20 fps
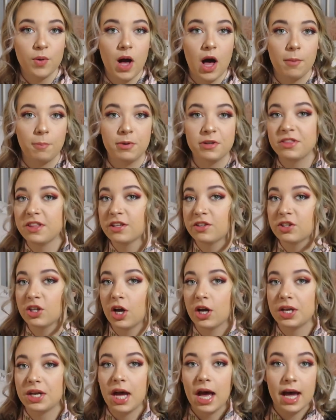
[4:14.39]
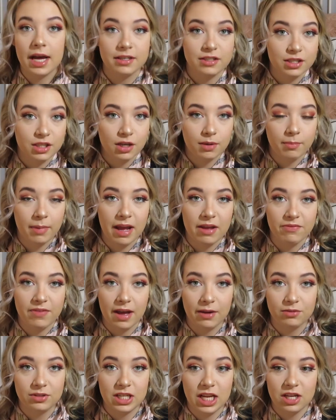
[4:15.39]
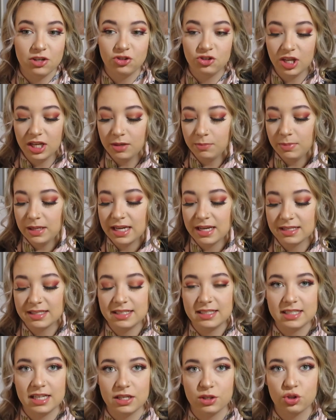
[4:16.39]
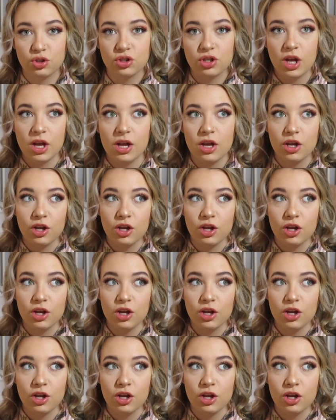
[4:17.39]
I'll put this on under my foundation because it does